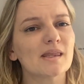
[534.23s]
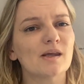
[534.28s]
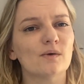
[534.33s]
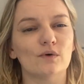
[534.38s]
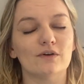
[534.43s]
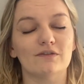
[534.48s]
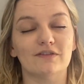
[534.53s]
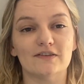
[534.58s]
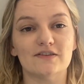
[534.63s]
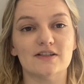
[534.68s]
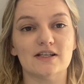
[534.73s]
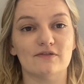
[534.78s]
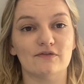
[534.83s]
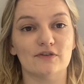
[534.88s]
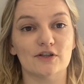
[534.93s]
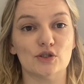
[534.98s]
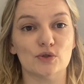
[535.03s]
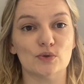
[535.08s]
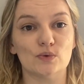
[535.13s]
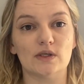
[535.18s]
we've lived here for
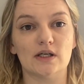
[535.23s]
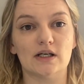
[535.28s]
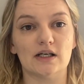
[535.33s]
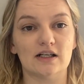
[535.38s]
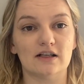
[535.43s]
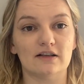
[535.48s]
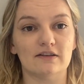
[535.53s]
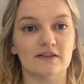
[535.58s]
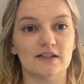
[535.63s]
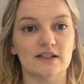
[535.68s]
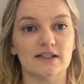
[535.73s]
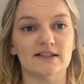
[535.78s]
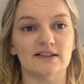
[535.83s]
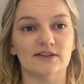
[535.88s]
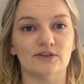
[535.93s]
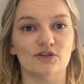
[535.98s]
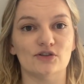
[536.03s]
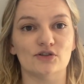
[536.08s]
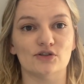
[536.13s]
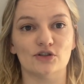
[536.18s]
2.5
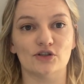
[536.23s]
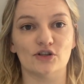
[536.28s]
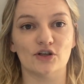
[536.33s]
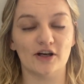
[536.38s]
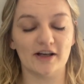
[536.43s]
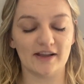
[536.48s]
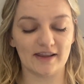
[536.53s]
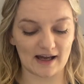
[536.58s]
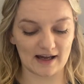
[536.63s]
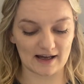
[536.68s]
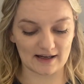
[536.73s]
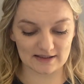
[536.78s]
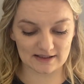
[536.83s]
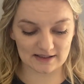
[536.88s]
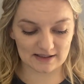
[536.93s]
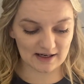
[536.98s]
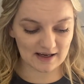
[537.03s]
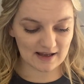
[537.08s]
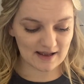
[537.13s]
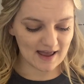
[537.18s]
years, you should know that.
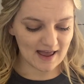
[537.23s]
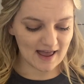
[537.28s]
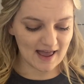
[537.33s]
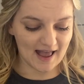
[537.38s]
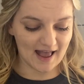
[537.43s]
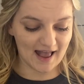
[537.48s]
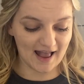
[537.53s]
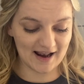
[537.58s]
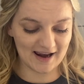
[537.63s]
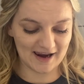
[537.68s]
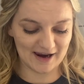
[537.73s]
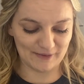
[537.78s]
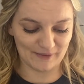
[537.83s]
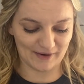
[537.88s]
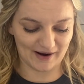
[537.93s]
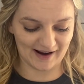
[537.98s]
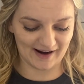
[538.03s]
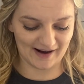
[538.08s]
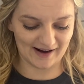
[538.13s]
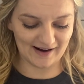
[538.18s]

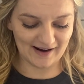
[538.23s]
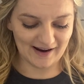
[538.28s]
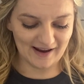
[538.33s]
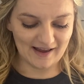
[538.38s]
Anyway,